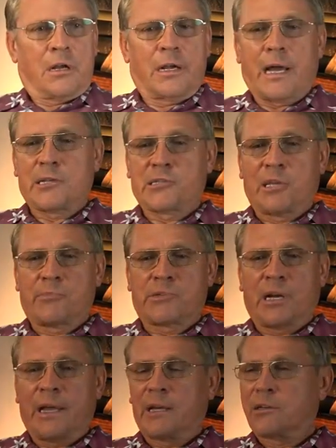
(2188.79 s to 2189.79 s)
God seems
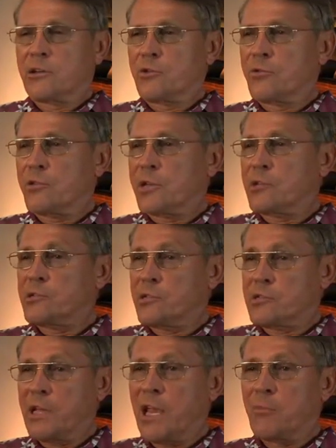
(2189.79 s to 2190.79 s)
to like to do things the
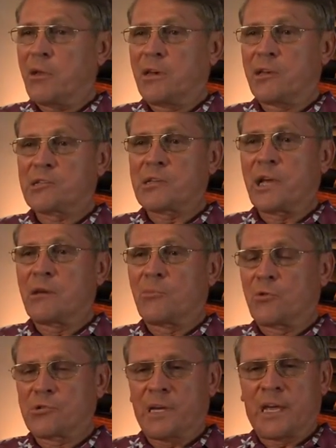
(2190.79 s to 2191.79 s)
same. He designed
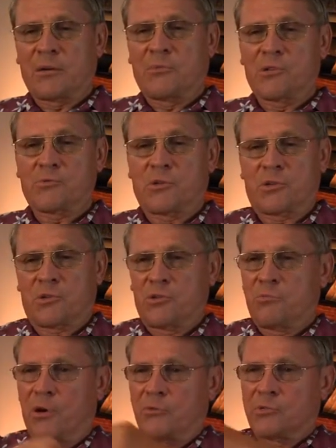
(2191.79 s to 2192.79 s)
most animals with
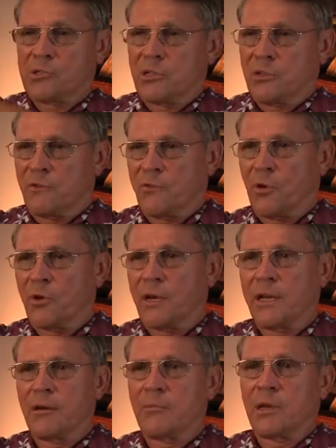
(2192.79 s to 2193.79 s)
two bones in the
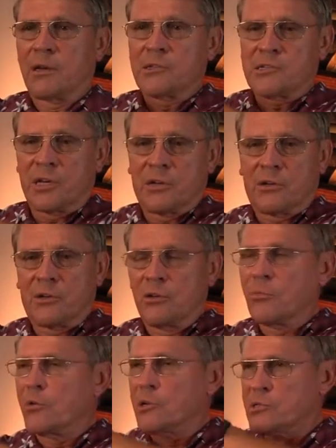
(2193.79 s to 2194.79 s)
forelimb and a single
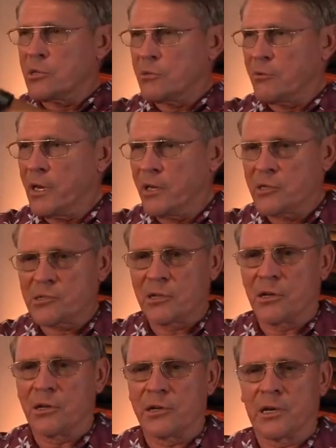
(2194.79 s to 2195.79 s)
humerus and radius
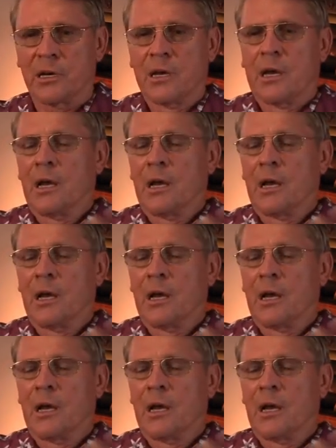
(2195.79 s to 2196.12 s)
and ulna.